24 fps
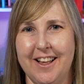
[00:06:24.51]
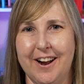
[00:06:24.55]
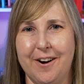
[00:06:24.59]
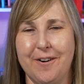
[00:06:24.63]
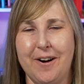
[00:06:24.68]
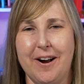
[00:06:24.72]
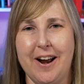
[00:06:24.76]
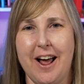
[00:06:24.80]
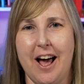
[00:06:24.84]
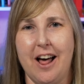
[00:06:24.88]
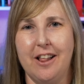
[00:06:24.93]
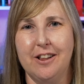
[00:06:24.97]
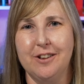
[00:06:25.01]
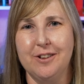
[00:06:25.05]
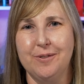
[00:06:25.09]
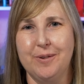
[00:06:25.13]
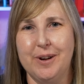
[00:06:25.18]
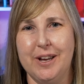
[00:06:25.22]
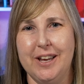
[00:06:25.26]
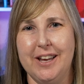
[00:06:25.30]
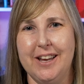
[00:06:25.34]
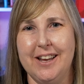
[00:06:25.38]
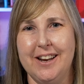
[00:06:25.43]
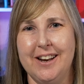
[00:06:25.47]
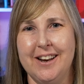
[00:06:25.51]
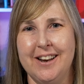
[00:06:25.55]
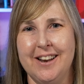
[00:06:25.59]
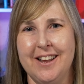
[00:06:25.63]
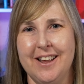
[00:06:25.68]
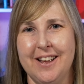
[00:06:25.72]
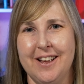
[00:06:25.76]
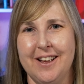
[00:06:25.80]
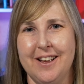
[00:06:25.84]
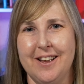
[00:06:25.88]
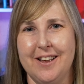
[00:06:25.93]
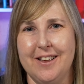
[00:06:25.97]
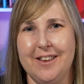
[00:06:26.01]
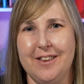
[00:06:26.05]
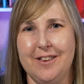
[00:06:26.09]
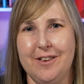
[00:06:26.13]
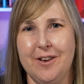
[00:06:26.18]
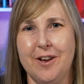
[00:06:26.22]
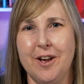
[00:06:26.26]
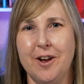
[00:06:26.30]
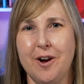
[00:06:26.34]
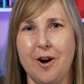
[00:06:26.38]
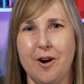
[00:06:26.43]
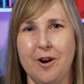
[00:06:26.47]
like around Halloween, you
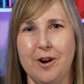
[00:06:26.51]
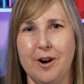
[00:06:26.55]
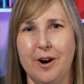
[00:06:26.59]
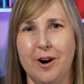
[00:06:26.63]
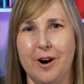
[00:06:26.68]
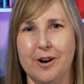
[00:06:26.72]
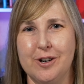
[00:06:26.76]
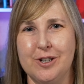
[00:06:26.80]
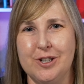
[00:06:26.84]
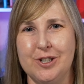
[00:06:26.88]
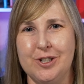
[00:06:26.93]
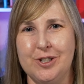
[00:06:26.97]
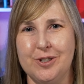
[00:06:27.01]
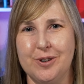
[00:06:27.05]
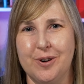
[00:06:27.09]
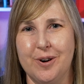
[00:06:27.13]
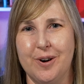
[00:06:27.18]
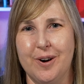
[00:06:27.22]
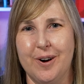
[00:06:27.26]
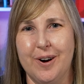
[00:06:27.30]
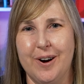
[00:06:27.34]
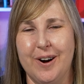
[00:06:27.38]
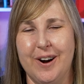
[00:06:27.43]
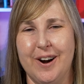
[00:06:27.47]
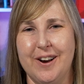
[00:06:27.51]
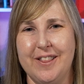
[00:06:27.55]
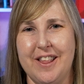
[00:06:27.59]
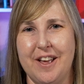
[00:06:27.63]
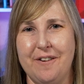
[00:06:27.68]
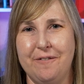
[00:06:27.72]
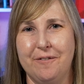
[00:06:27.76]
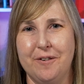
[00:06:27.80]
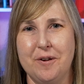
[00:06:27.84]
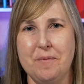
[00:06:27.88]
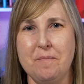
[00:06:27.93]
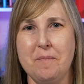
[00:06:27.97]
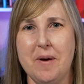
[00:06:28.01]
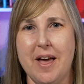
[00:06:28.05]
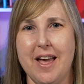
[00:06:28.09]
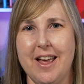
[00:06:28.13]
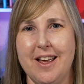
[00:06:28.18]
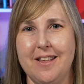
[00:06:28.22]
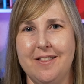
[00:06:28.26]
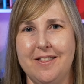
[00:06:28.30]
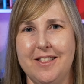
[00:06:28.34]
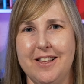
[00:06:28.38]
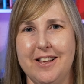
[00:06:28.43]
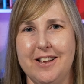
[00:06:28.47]
can go to your grocery store and they've
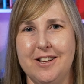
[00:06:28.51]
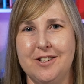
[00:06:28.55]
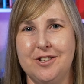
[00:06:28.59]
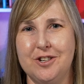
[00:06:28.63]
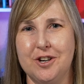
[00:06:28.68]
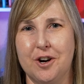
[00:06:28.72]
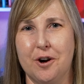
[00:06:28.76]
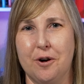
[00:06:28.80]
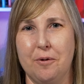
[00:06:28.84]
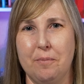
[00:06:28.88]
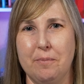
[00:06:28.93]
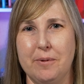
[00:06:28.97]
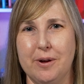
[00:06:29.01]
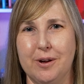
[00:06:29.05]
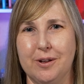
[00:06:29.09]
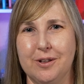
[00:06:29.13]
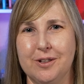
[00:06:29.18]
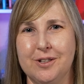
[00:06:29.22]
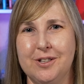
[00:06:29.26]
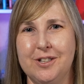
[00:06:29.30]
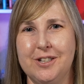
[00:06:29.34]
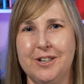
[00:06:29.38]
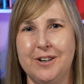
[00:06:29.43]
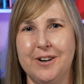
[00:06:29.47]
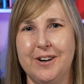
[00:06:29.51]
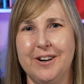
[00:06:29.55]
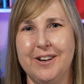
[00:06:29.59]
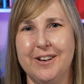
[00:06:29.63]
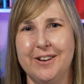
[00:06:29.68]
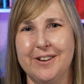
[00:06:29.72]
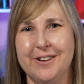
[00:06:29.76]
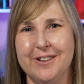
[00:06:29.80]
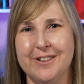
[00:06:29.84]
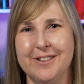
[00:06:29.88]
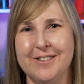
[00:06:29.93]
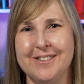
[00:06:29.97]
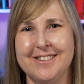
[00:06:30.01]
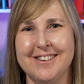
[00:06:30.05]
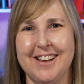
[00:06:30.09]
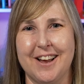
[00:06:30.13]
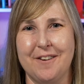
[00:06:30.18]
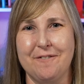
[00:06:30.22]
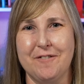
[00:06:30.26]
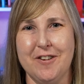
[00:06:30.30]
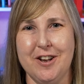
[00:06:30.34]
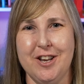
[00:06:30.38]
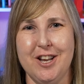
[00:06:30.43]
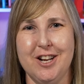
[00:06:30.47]
remade these General Mills cereals,
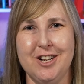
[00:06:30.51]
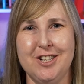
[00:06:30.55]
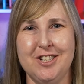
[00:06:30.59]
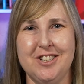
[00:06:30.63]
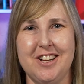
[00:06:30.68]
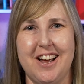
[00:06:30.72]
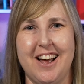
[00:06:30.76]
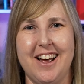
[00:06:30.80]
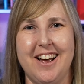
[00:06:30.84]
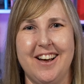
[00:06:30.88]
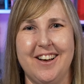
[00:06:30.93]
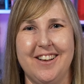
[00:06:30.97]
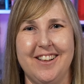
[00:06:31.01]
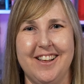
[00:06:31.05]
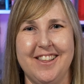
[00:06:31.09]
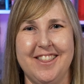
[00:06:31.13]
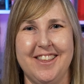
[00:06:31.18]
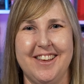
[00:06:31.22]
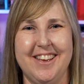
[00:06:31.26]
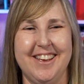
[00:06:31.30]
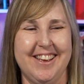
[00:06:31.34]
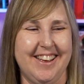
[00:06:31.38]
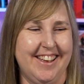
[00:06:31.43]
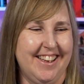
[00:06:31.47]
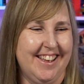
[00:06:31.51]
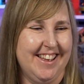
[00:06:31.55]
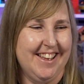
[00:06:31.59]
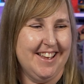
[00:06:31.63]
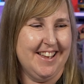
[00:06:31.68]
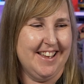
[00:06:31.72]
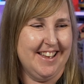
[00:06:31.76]
like vintage style, I think.